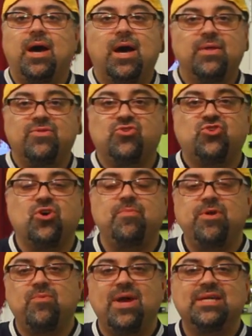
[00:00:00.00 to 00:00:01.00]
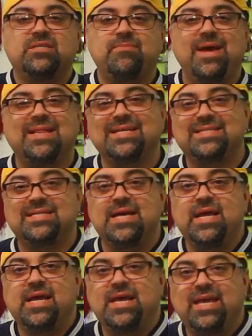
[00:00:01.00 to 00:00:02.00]
Uh, there's so many ways to make this
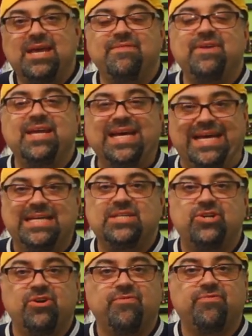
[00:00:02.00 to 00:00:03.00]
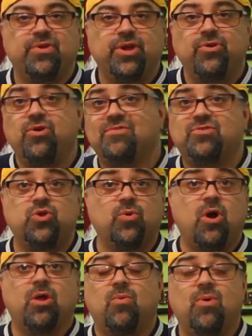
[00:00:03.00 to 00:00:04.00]
even easier for you. You don't have to
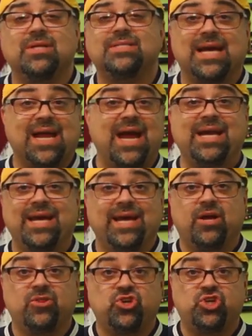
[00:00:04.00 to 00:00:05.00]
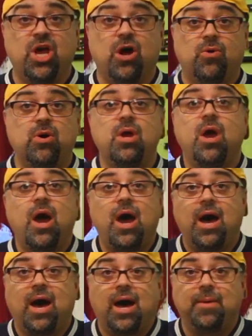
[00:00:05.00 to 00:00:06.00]
do it all at once like I did on the show.
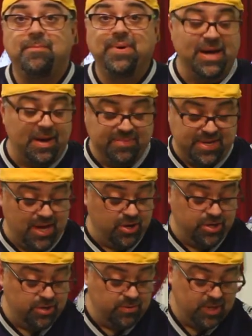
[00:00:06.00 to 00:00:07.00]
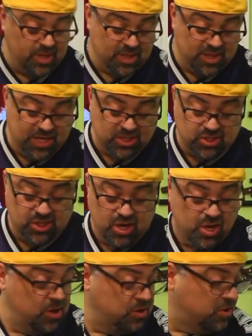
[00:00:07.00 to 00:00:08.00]
Uh, but I'm telling you, this
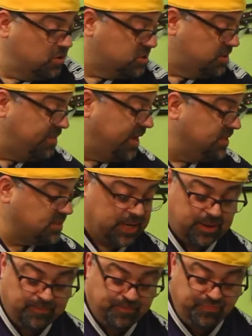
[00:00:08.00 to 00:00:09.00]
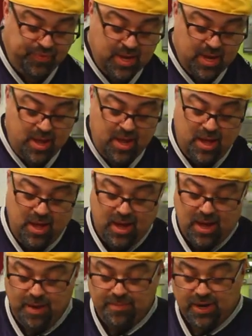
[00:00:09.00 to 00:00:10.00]
looks amazing.
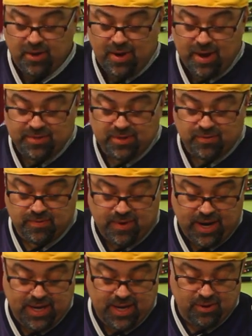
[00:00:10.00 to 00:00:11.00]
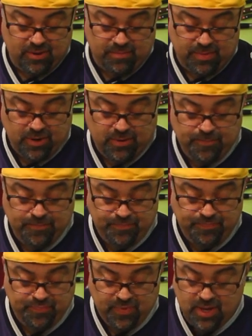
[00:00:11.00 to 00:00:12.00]
I'm gonna grab this one right here in the middle,
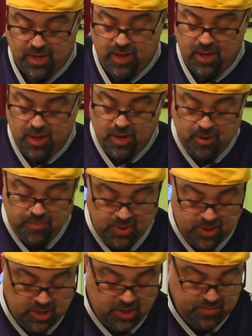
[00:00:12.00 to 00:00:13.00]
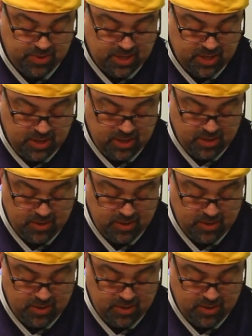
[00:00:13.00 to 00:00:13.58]
put a little bit of the